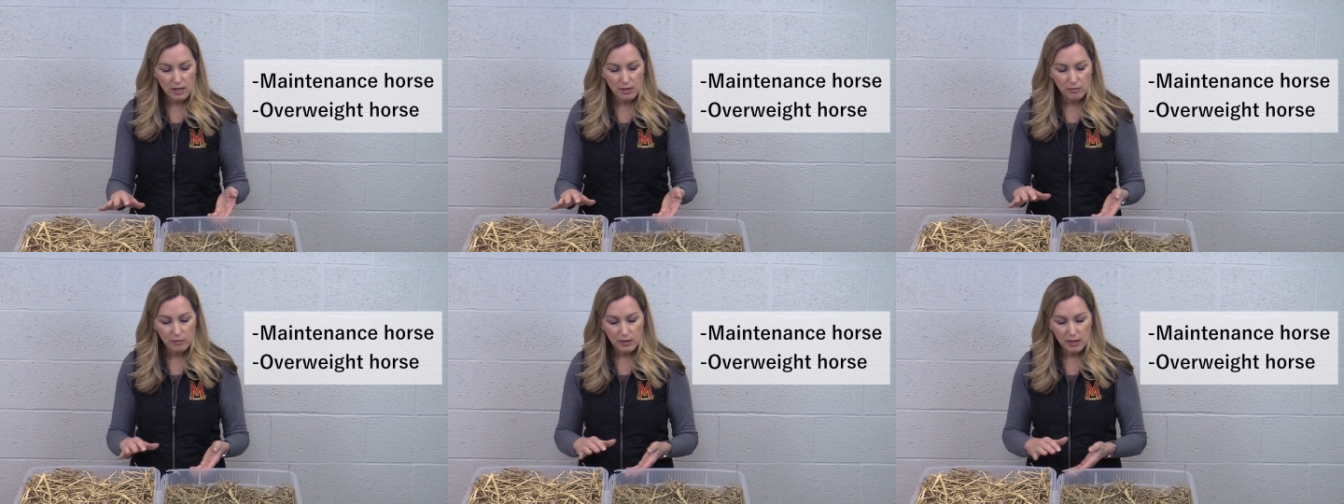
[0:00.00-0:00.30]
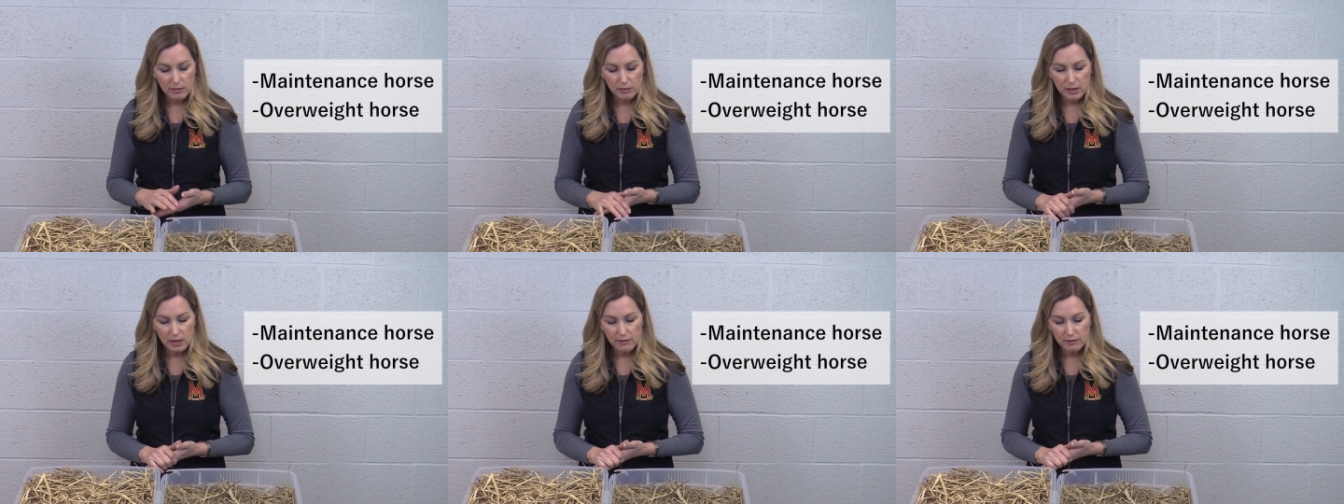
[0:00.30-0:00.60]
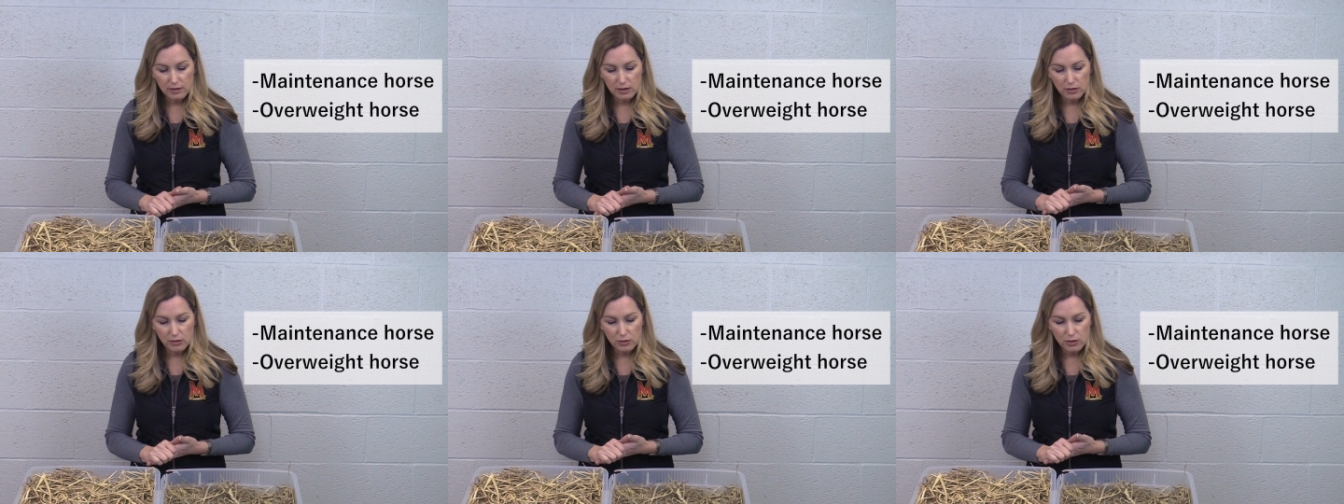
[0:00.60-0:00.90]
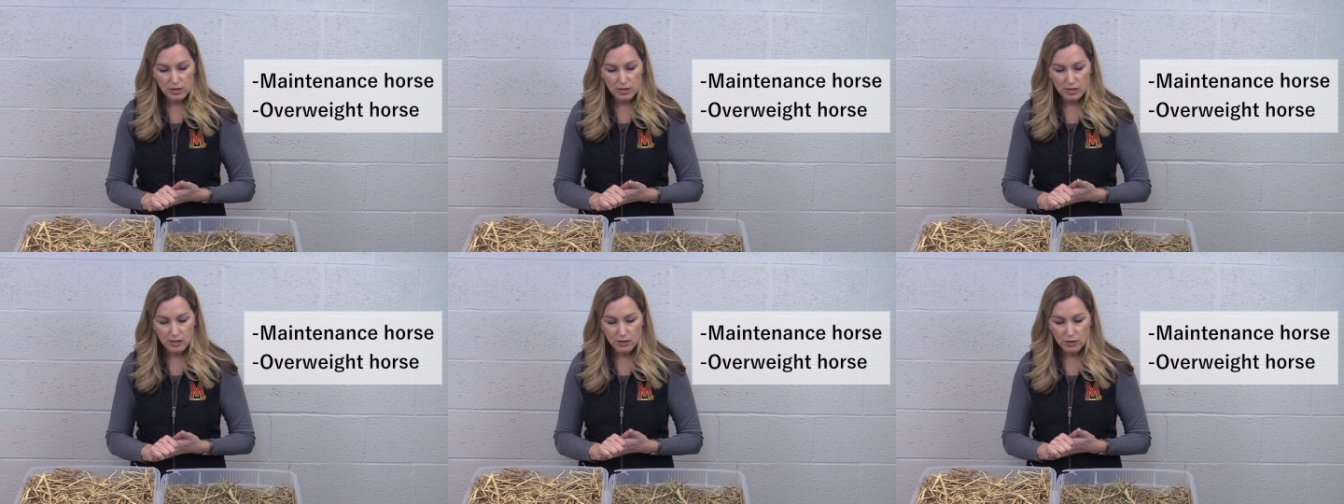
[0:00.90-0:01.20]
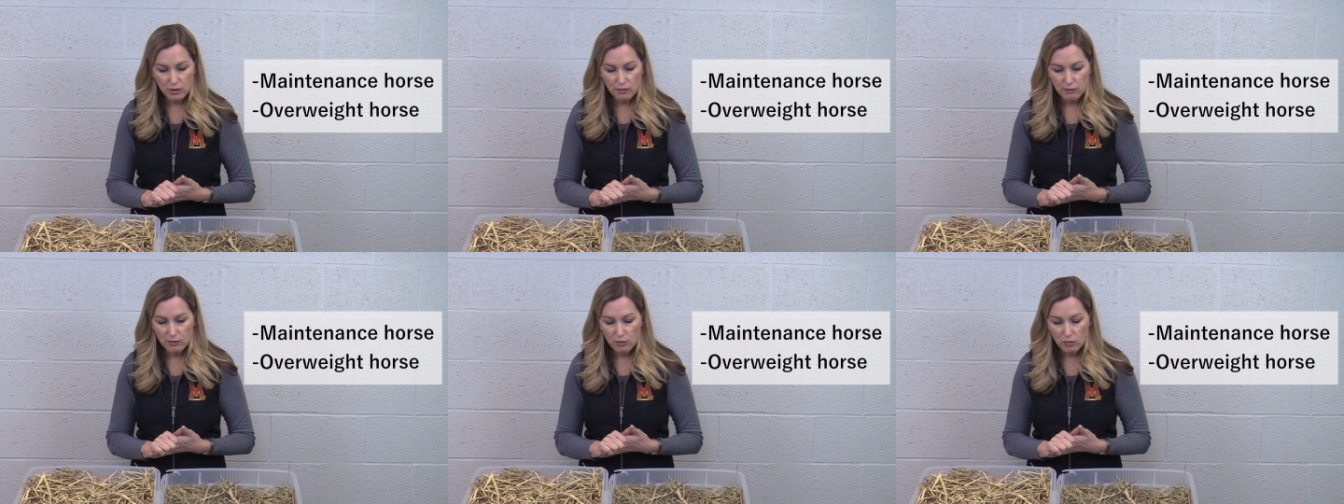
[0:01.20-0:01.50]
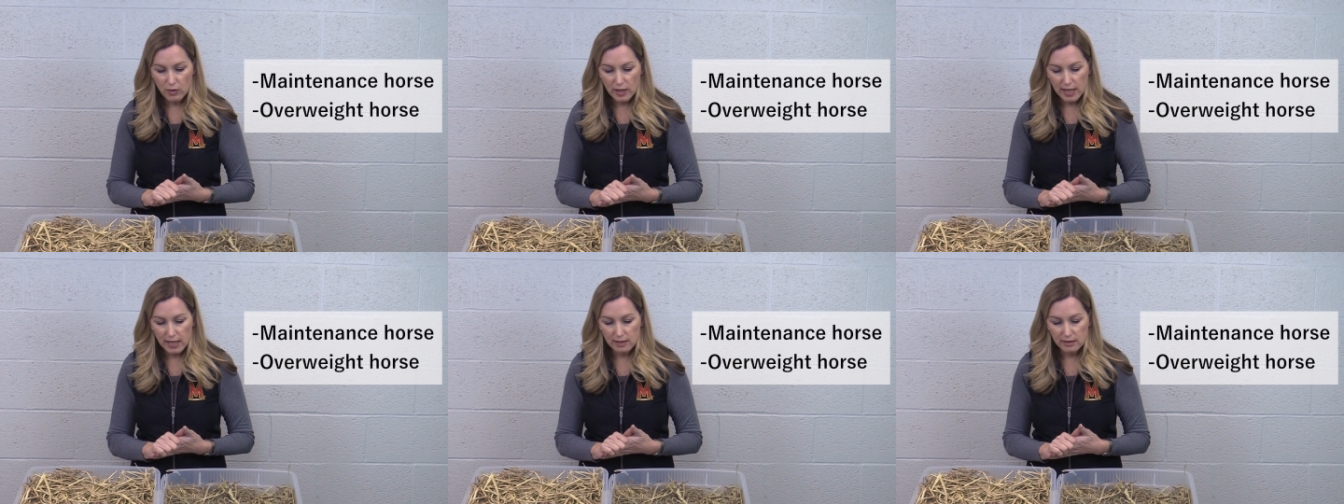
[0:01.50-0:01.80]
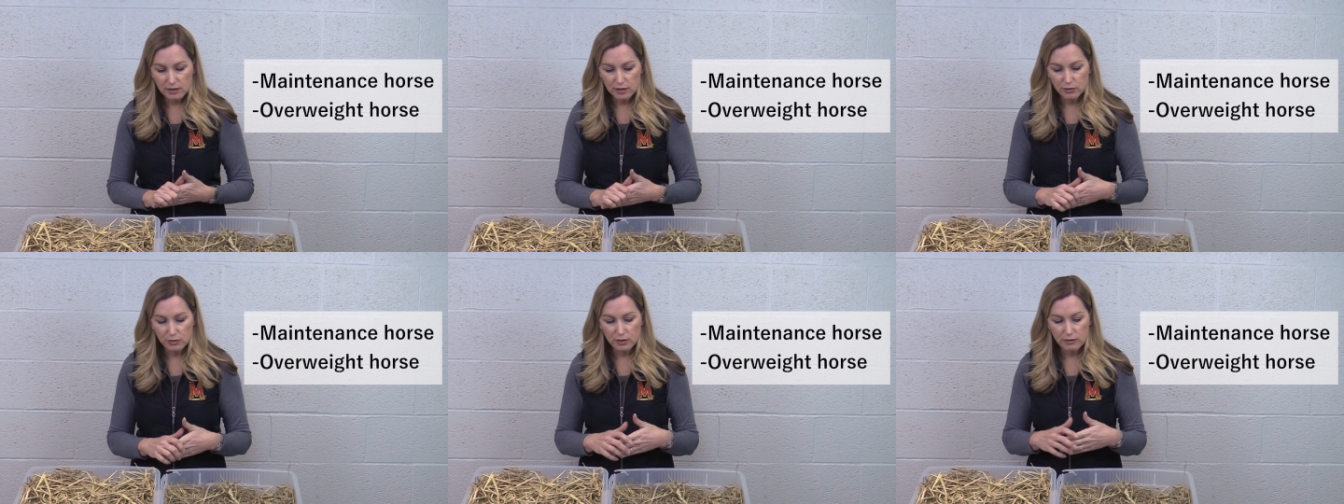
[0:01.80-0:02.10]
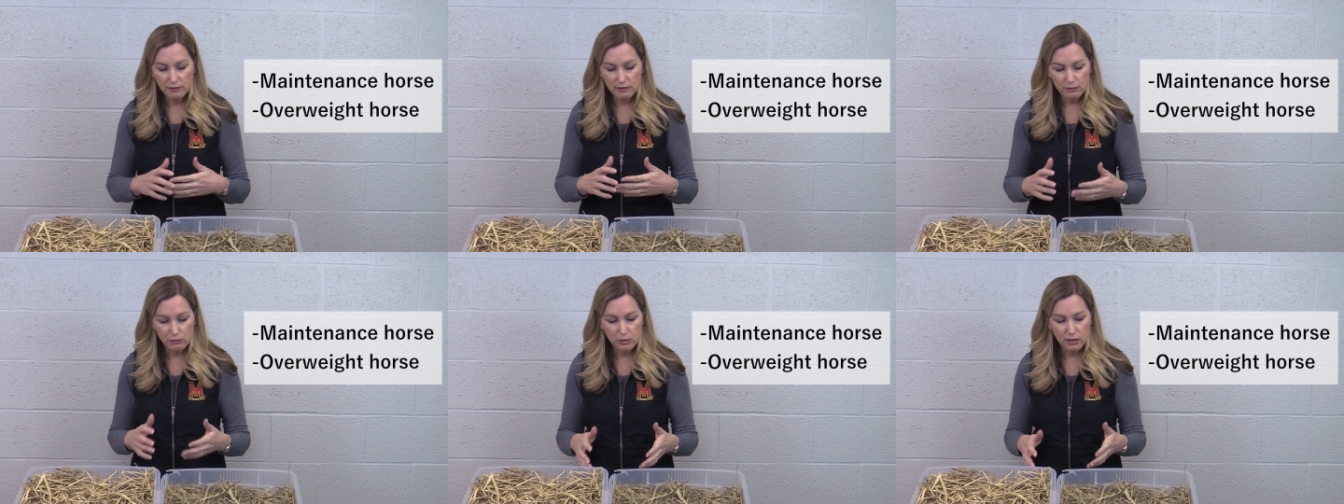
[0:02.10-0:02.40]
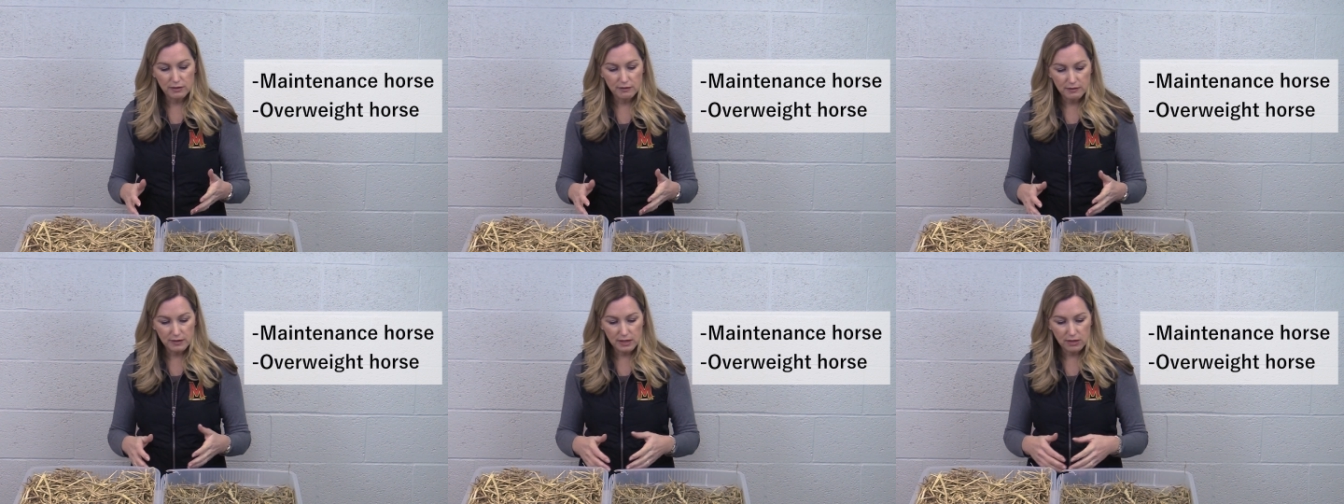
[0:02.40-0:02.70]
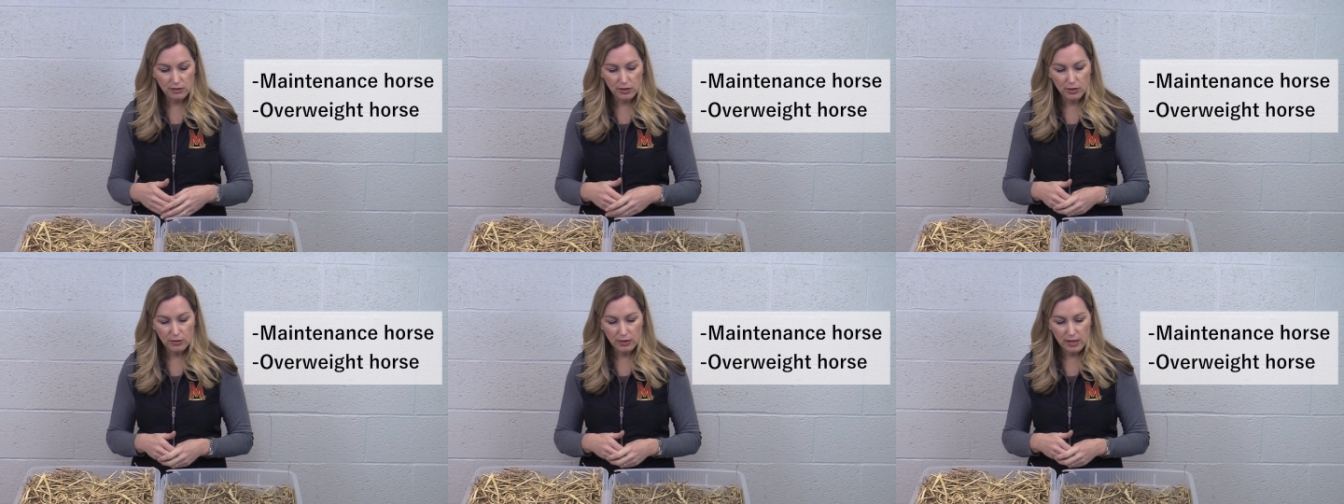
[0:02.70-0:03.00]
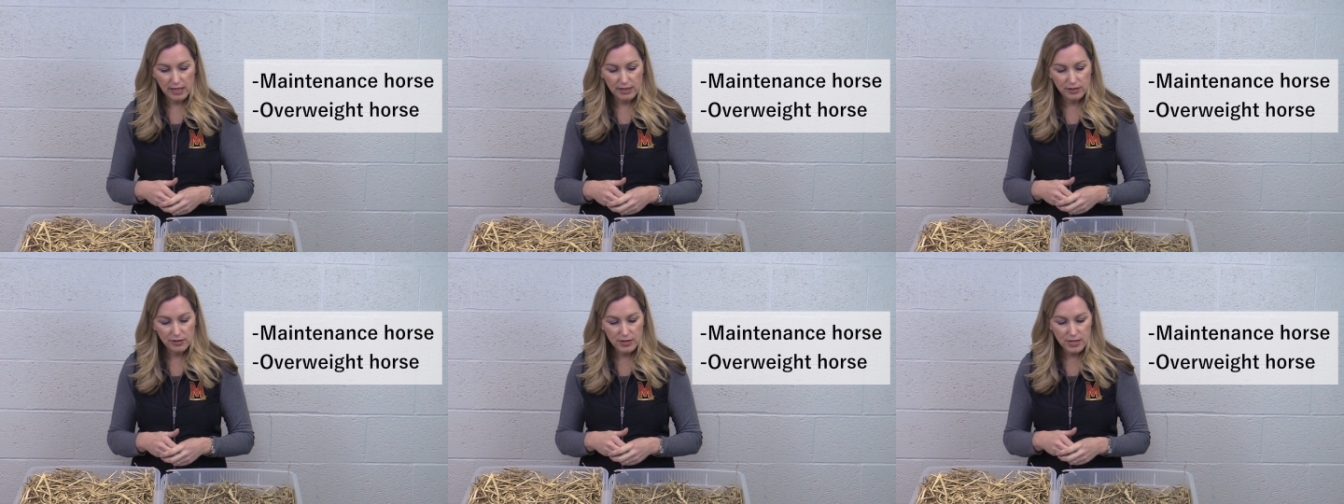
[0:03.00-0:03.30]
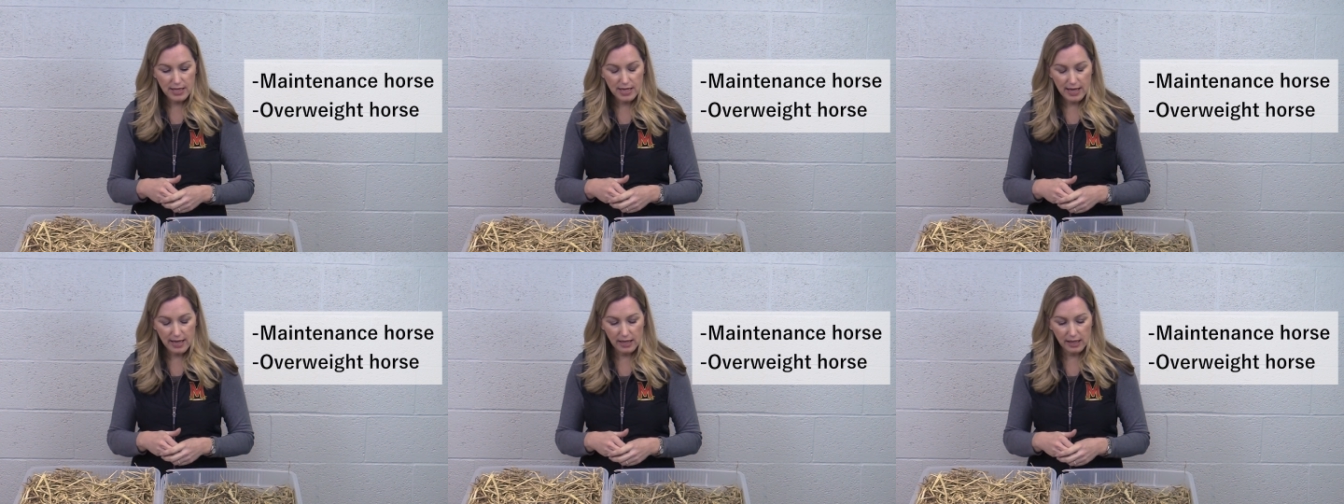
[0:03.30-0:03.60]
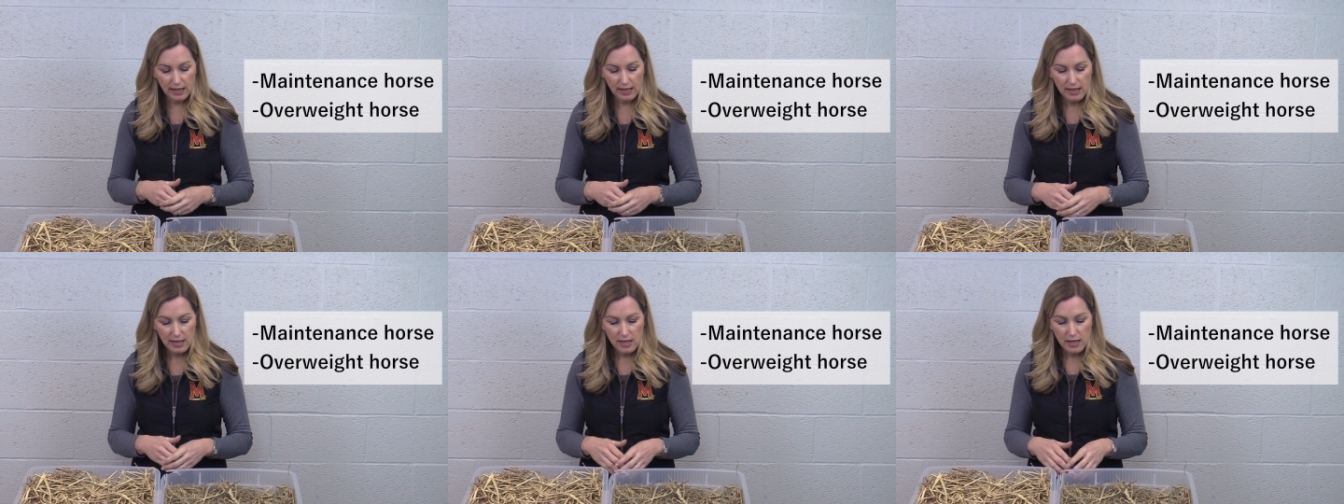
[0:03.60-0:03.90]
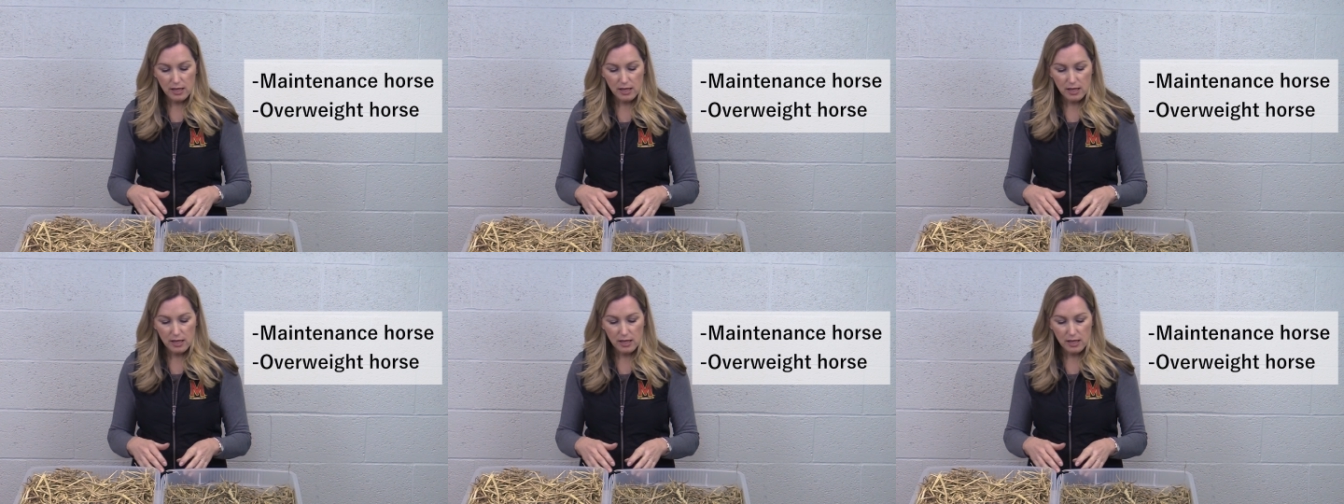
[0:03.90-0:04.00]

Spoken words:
Maybe even a horse that's overweight and you would want to feed a lower energy hay.